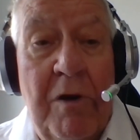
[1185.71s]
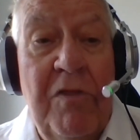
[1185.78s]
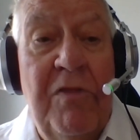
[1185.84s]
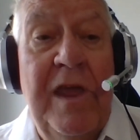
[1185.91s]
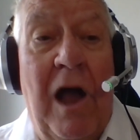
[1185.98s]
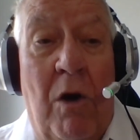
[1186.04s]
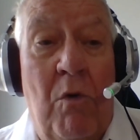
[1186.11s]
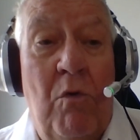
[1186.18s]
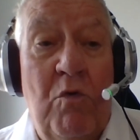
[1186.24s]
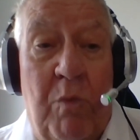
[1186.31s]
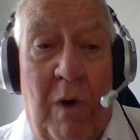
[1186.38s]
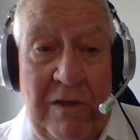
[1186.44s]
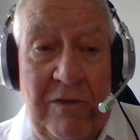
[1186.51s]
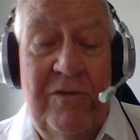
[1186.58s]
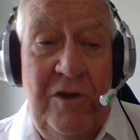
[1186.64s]
But the old
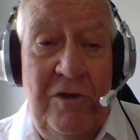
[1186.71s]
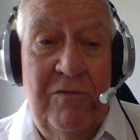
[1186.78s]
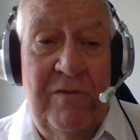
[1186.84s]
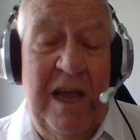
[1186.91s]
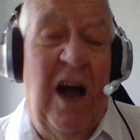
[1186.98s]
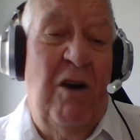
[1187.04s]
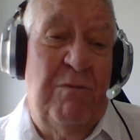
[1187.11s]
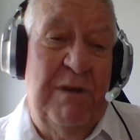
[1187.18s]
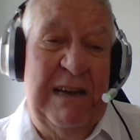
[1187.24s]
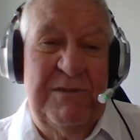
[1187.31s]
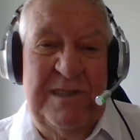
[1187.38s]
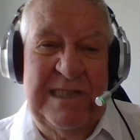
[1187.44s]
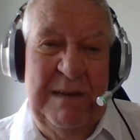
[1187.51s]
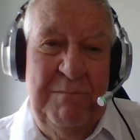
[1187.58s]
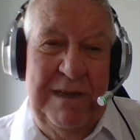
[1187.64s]
ones that you think, oh, well,
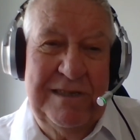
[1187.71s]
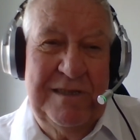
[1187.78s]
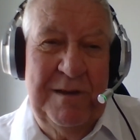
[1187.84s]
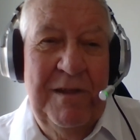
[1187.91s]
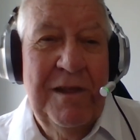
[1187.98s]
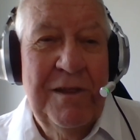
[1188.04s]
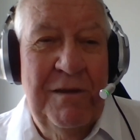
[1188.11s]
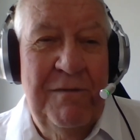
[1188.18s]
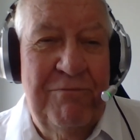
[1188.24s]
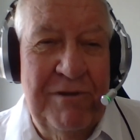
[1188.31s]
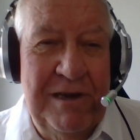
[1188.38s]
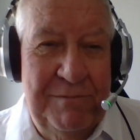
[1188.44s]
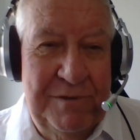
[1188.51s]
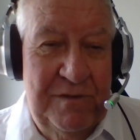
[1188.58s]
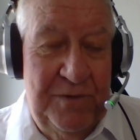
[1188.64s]
that's similar to the
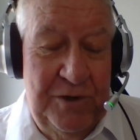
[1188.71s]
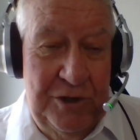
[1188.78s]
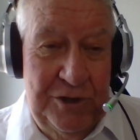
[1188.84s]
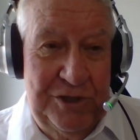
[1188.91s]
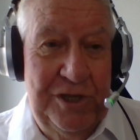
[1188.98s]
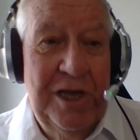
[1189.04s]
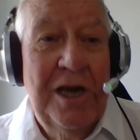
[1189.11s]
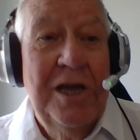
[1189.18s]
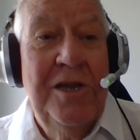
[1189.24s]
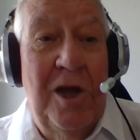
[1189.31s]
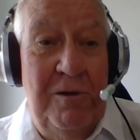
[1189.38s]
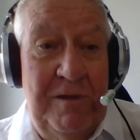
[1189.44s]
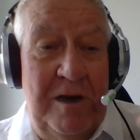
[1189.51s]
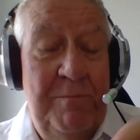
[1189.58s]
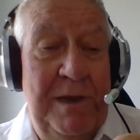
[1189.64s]
previous version.
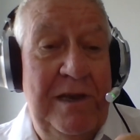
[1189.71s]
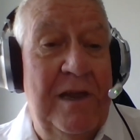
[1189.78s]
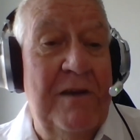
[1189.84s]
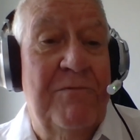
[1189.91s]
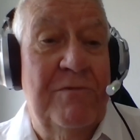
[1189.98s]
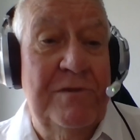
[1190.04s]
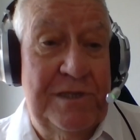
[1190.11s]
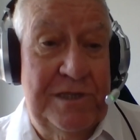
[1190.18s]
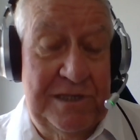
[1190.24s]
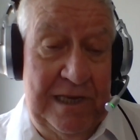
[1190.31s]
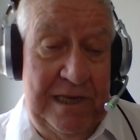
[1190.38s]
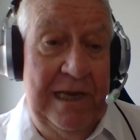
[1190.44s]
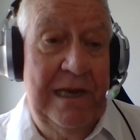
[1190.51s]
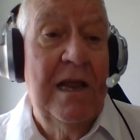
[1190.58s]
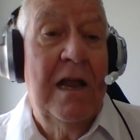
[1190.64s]
No, there'll be differences
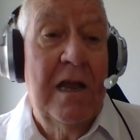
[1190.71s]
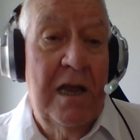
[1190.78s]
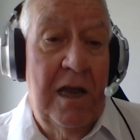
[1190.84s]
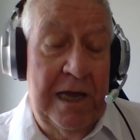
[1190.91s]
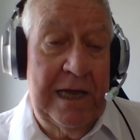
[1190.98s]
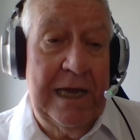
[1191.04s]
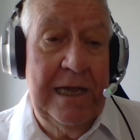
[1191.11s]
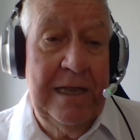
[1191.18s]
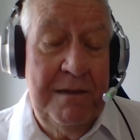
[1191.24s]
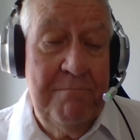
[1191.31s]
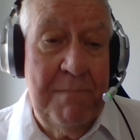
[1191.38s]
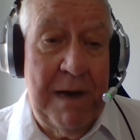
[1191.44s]
in it, like in the